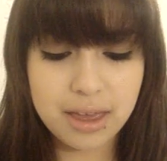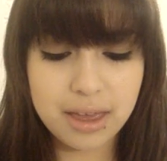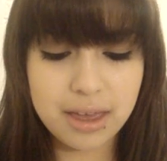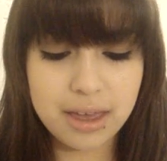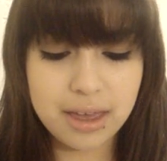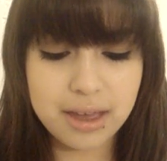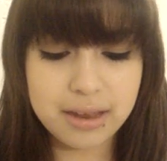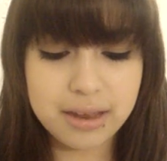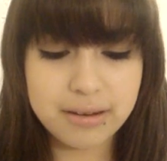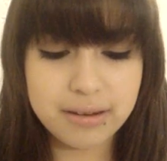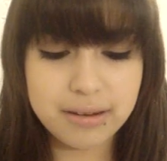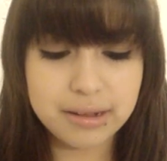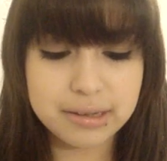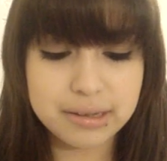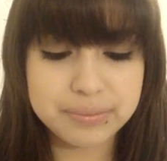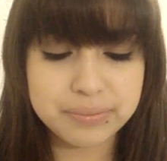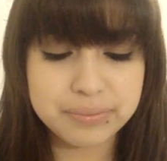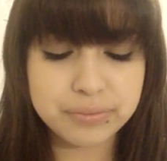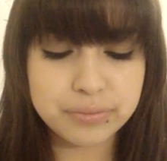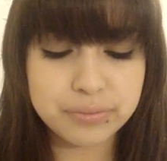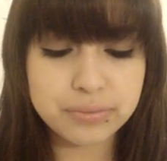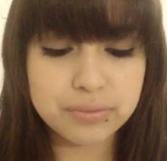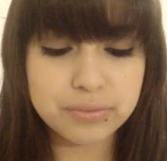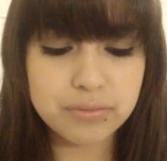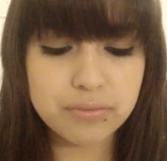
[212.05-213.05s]

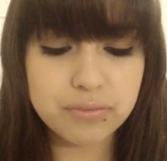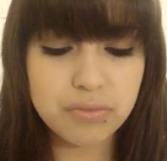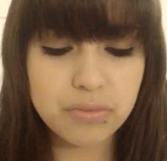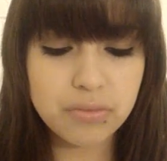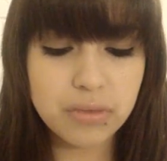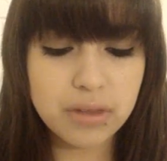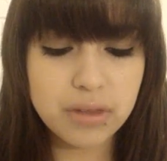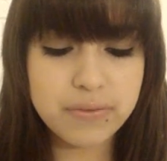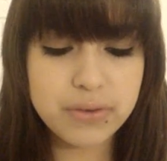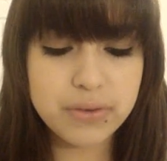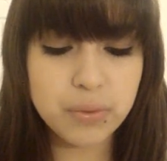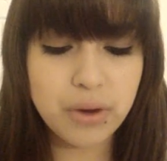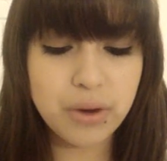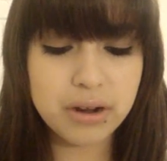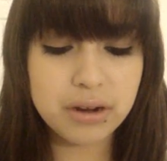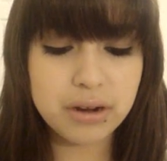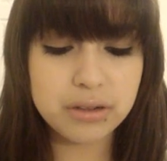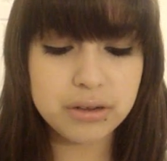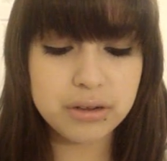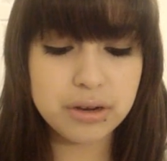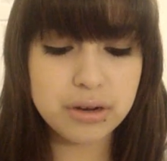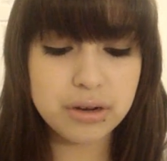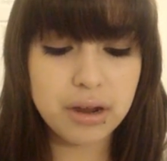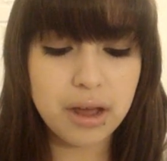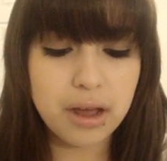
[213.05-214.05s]
And if you want
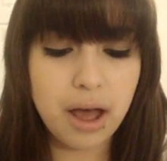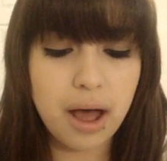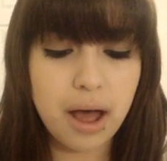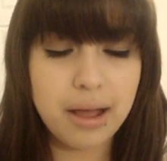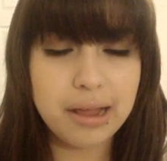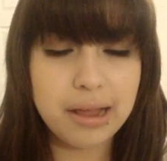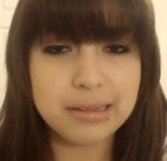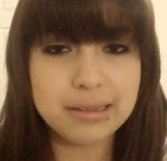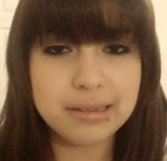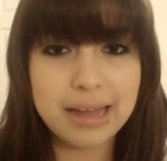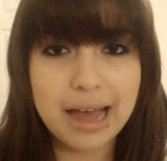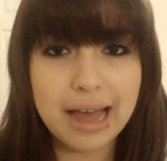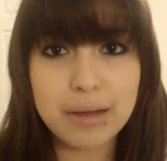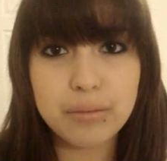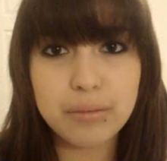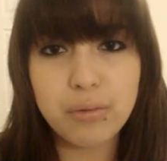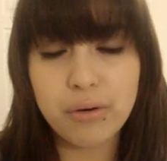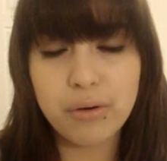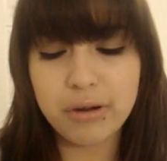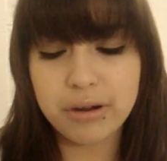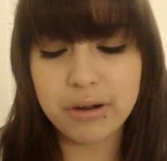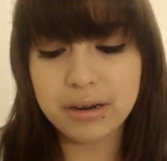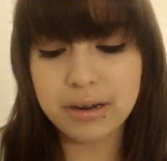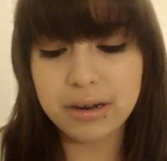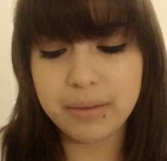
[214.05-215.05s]
to learn a lot
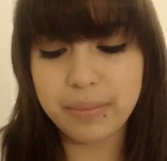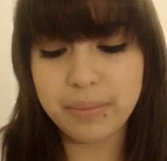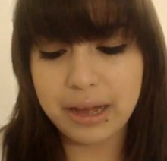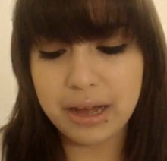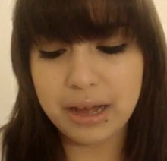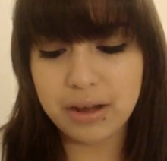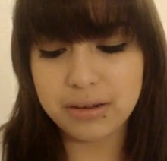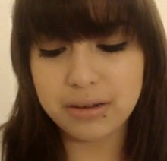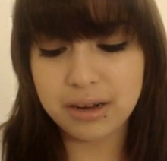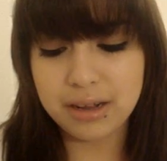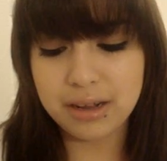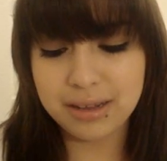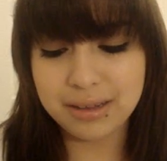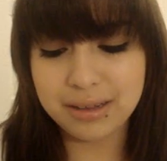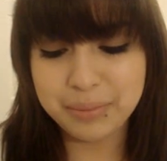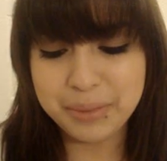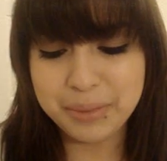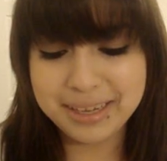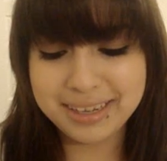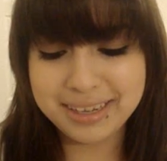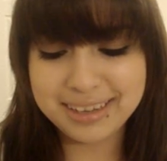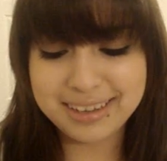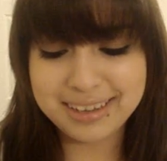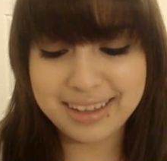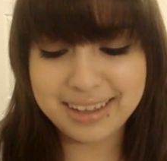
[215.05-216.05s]
more about